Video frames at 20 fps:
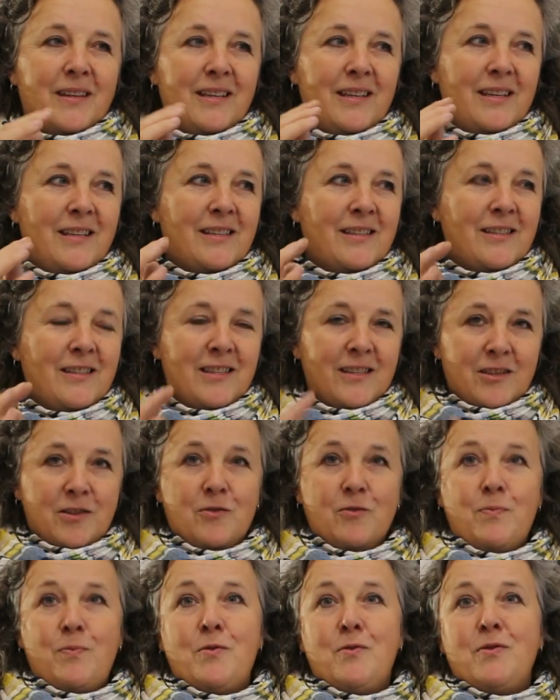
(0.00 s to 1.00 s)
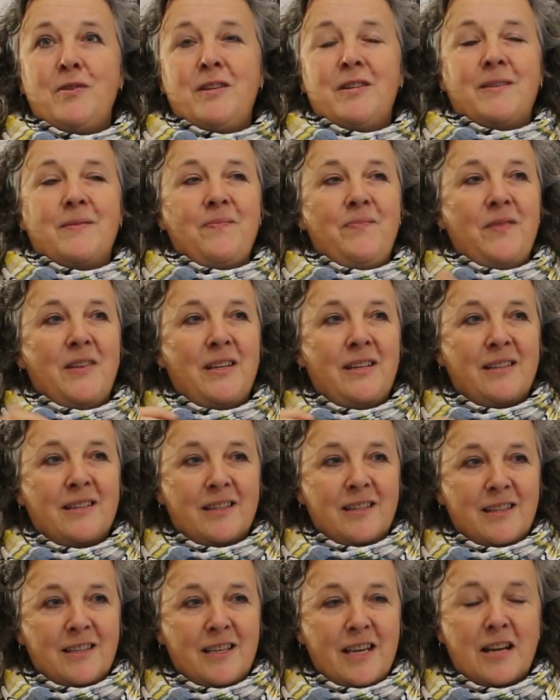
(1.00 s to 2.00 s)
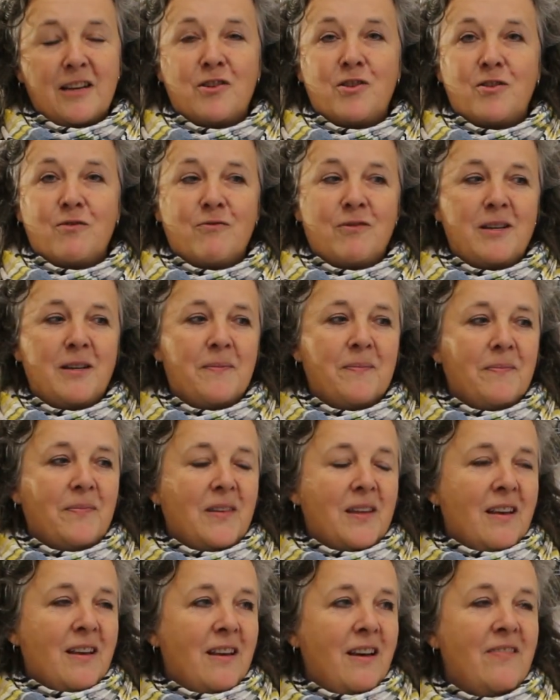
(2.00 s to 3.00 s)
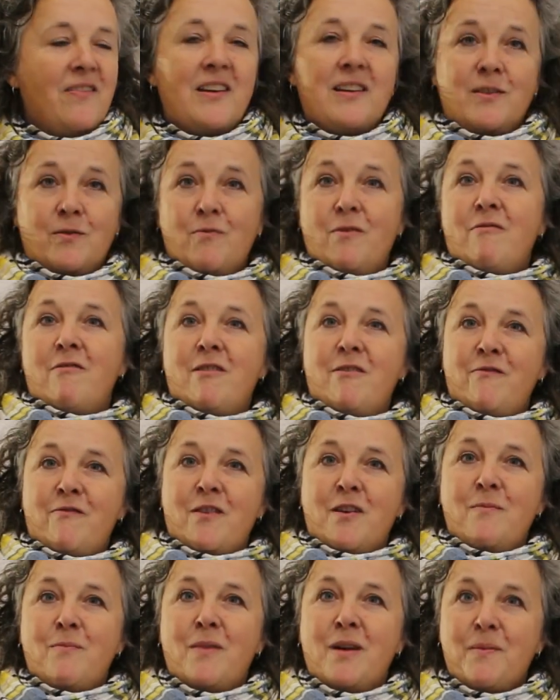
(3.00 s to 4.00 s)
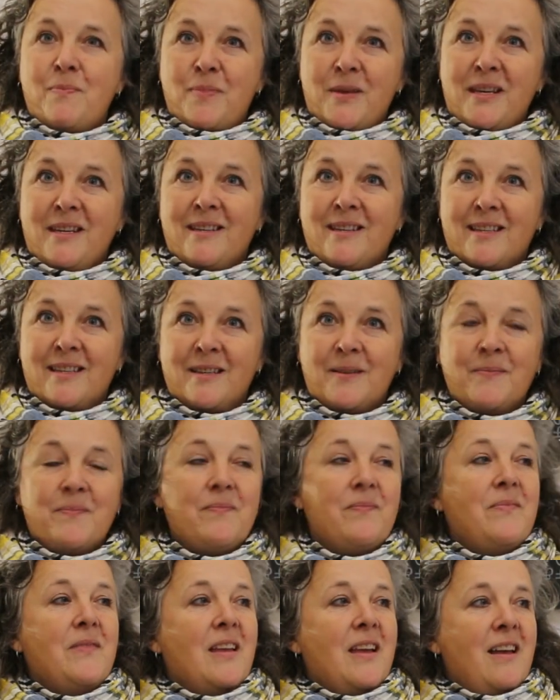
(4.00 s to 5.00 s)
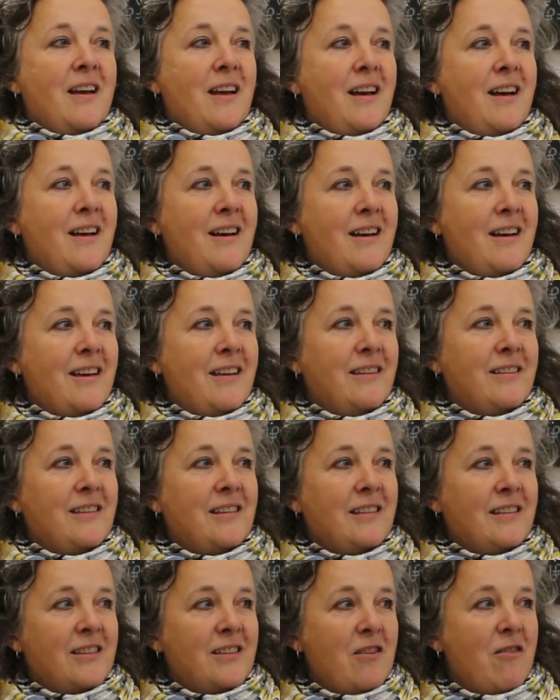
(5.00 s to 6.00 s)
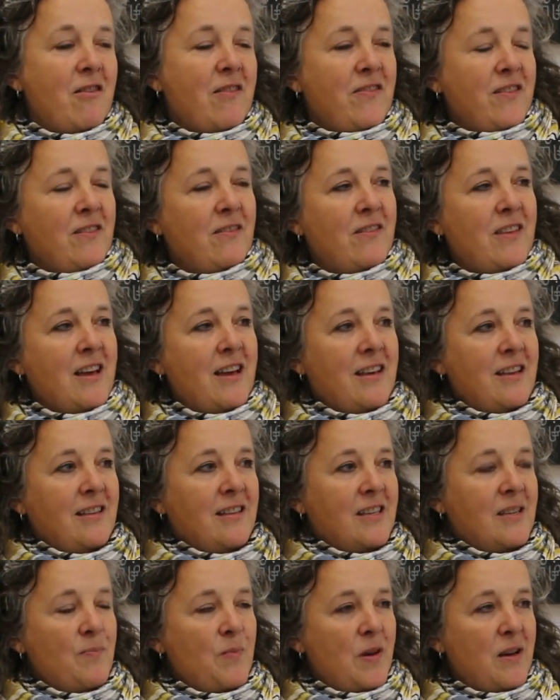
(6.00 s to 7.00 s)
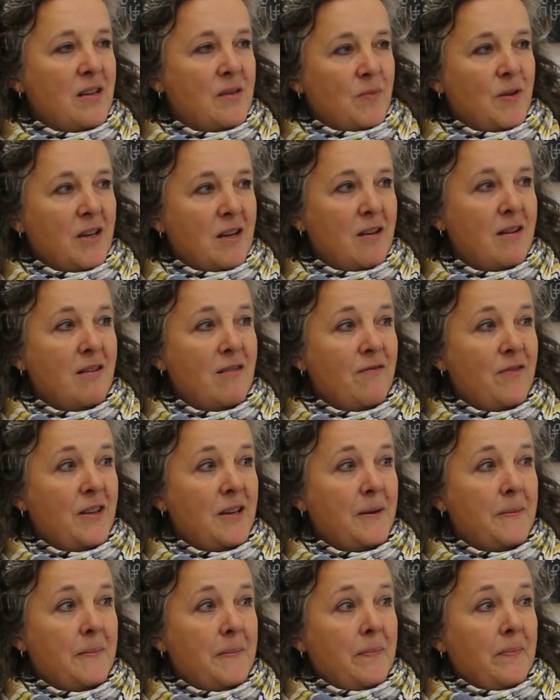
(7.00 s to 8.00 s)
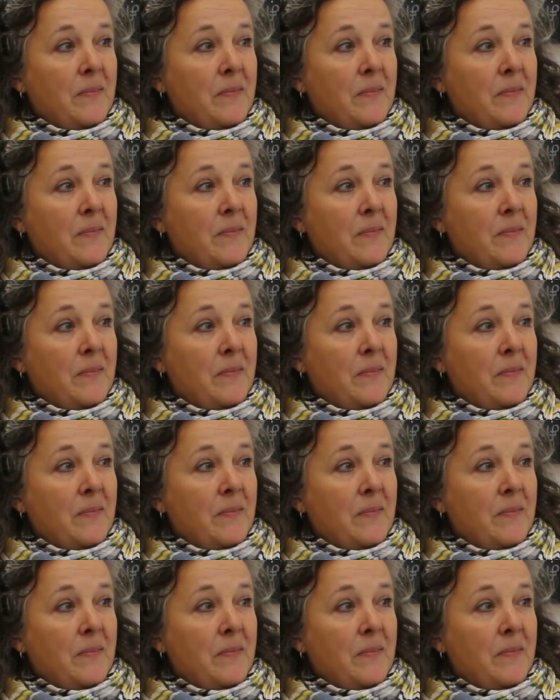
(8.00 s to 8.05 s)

is the still point, it is the sanctuary, and that's where I find my peace. And so I feel that inspires my carving.